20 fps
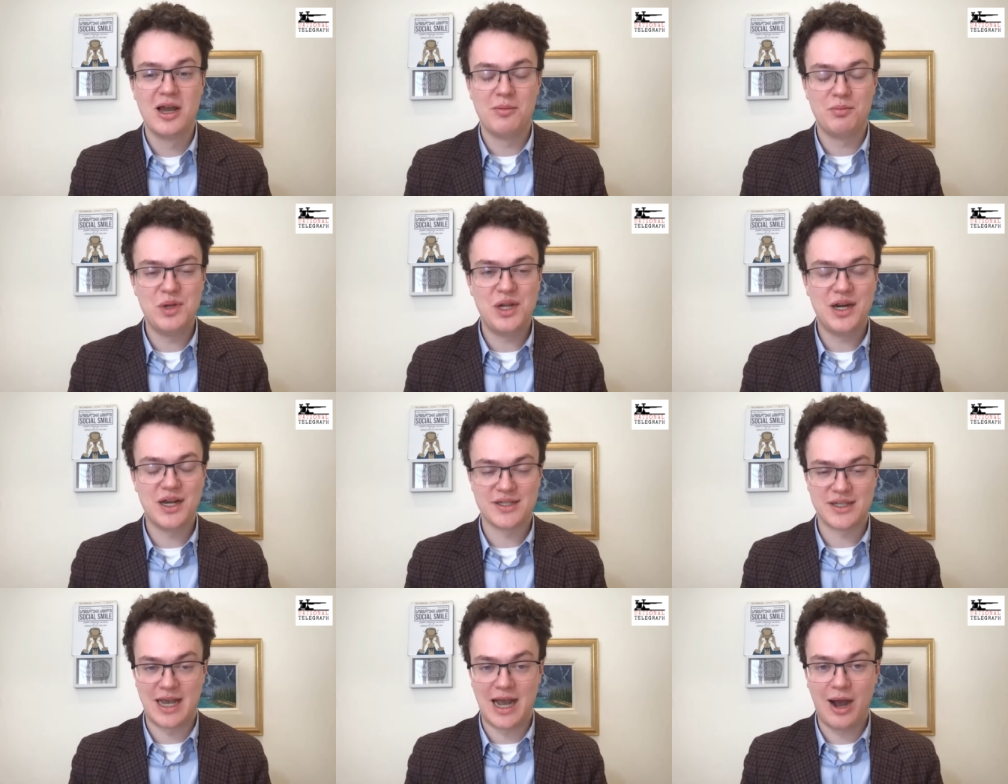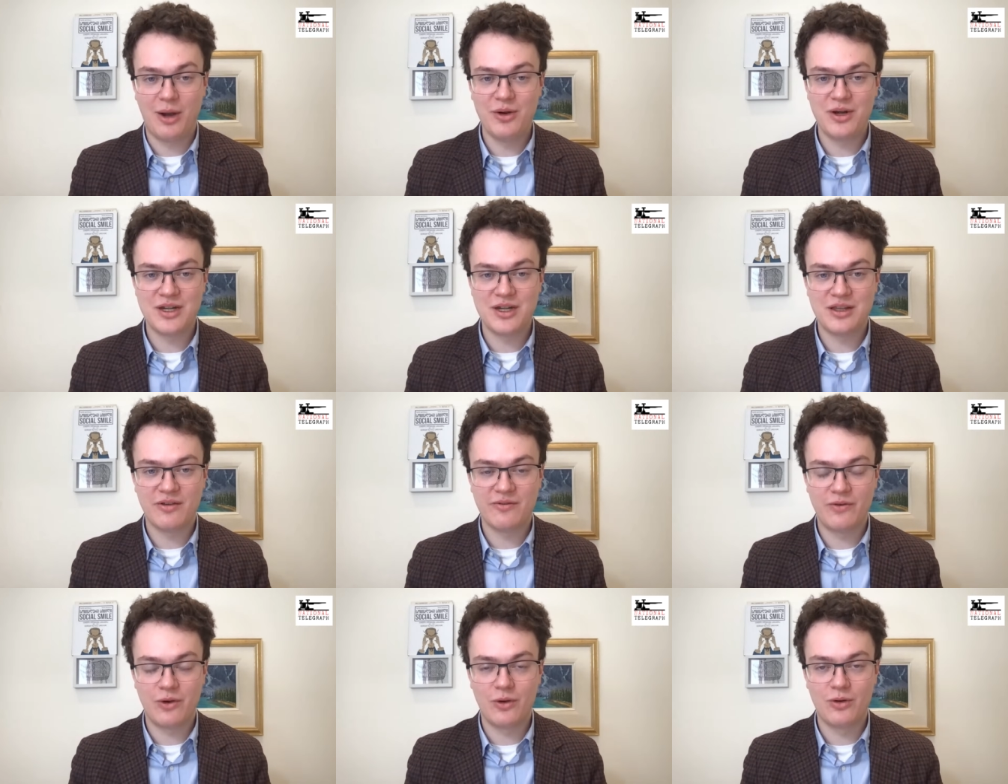because how did
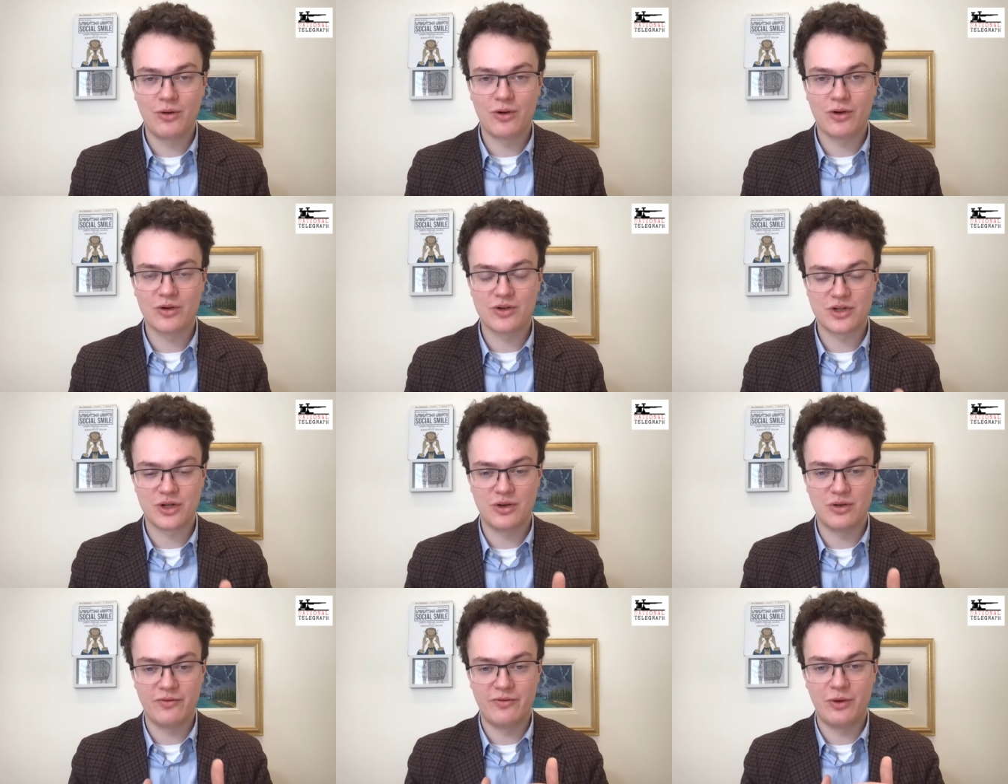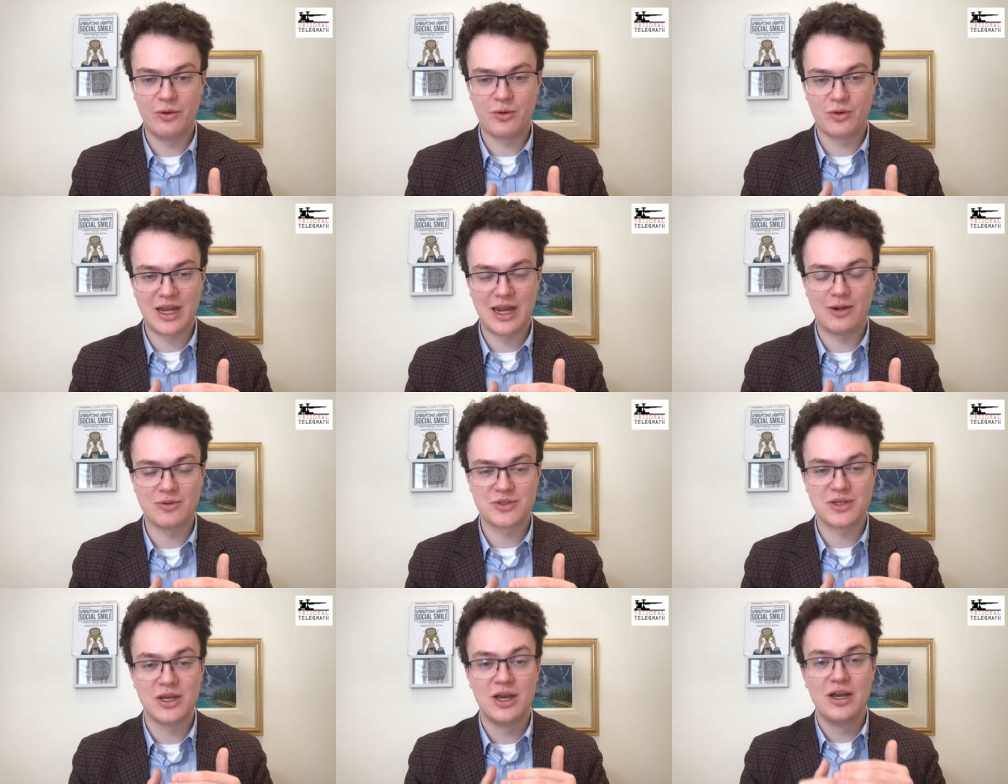his voter voter
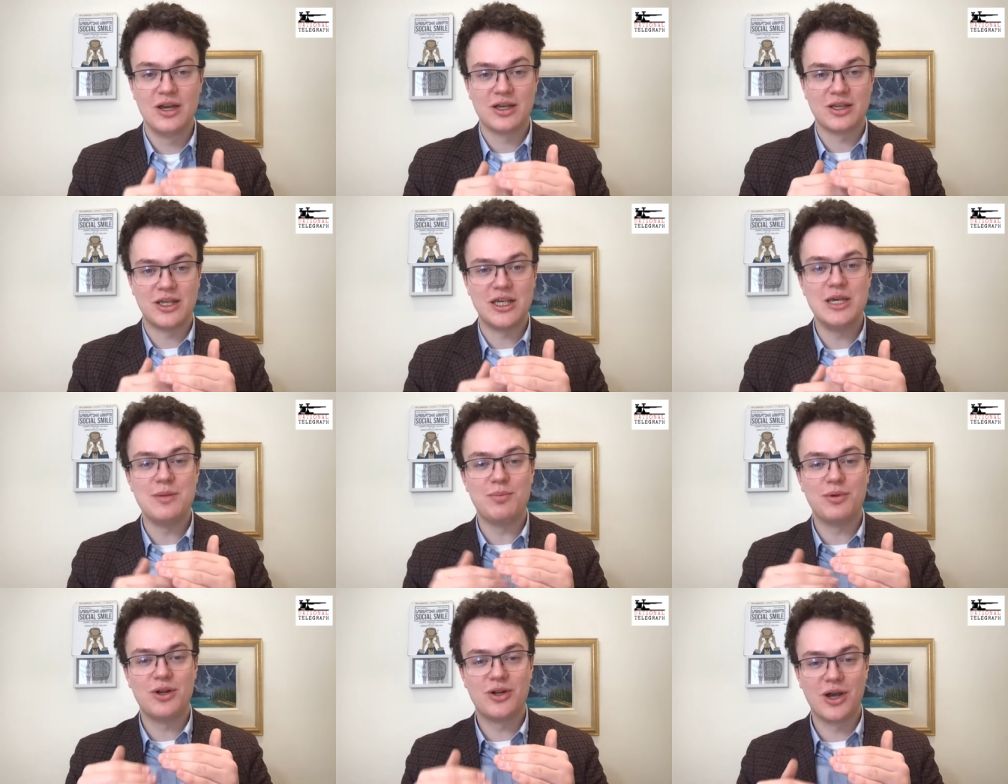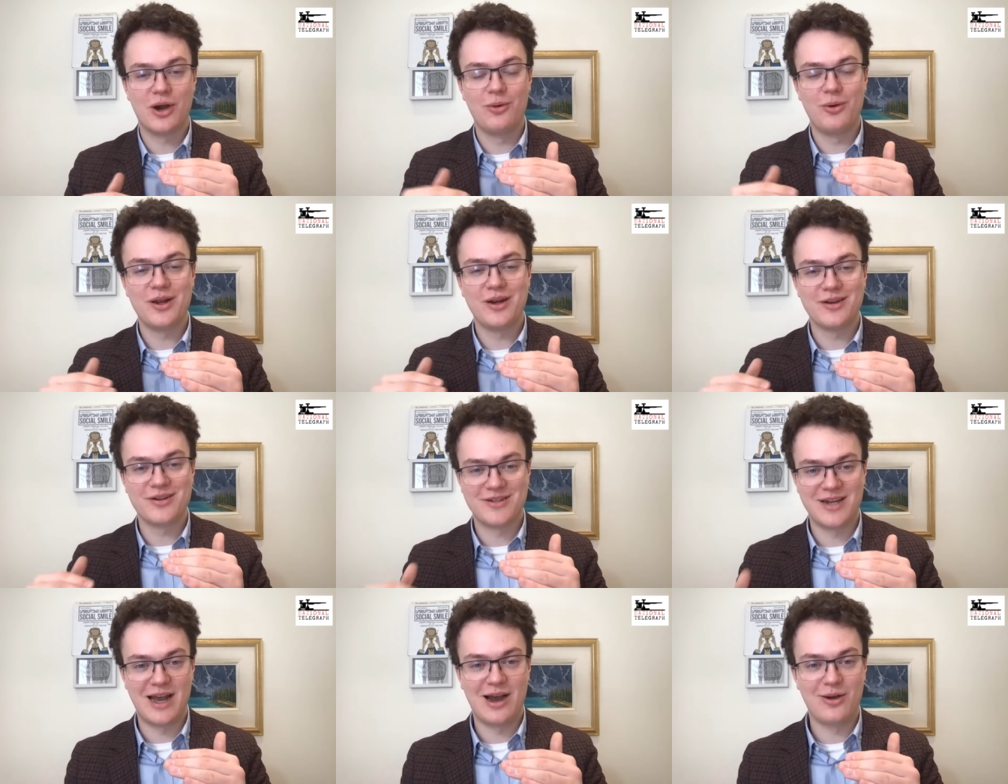counts keep
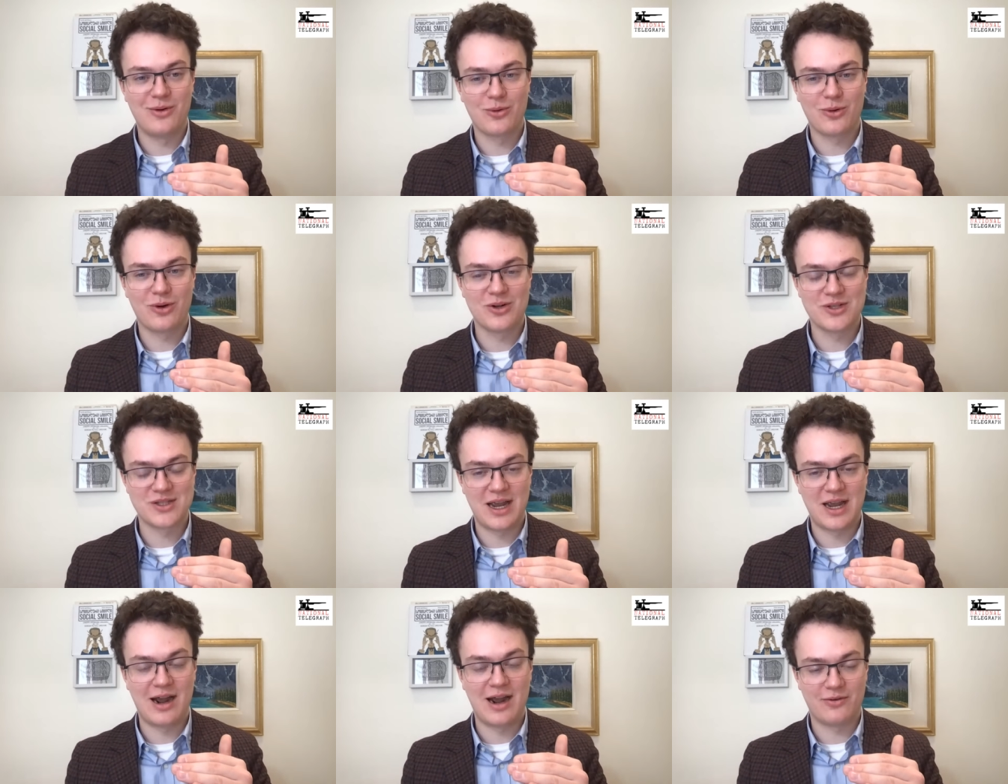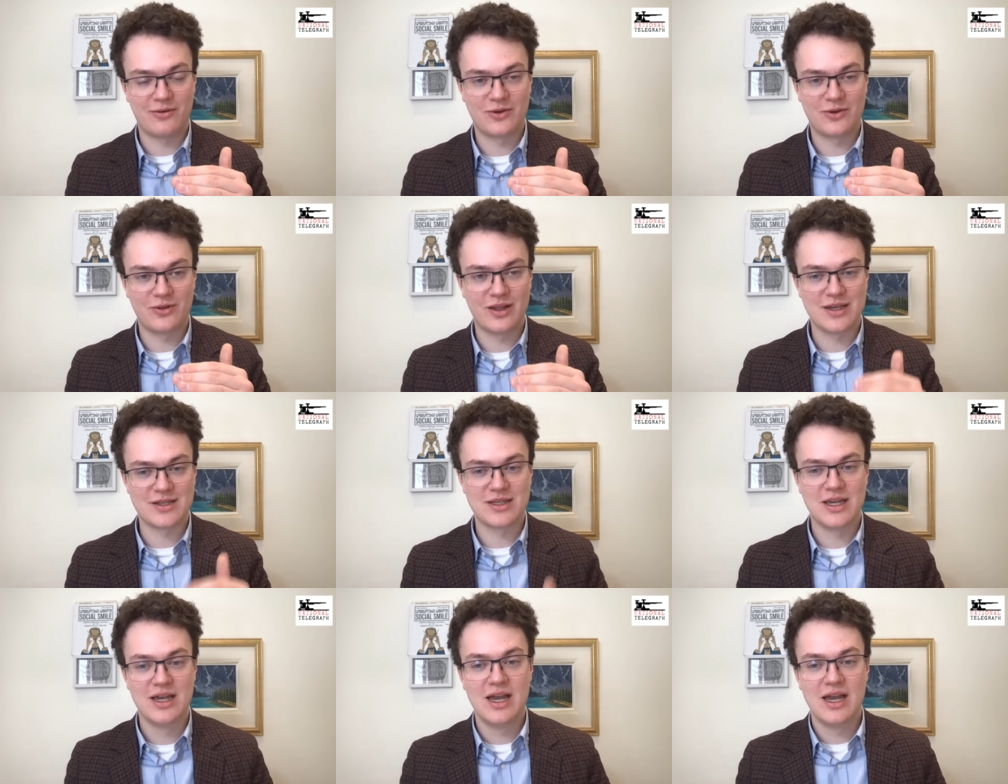going downwards after
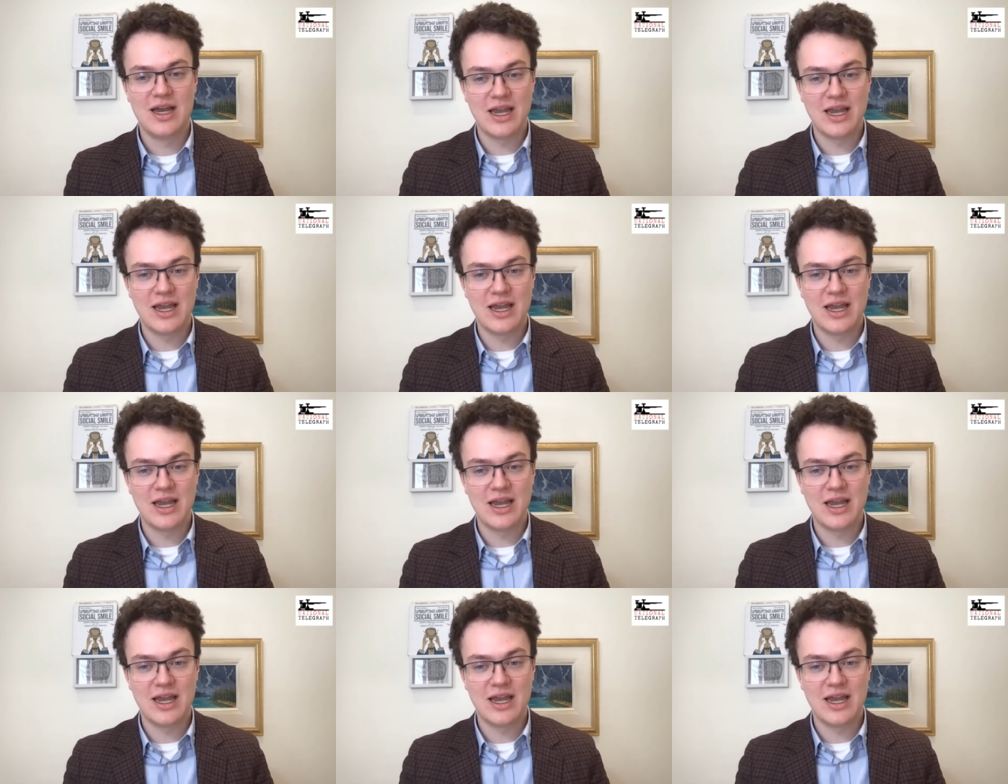this?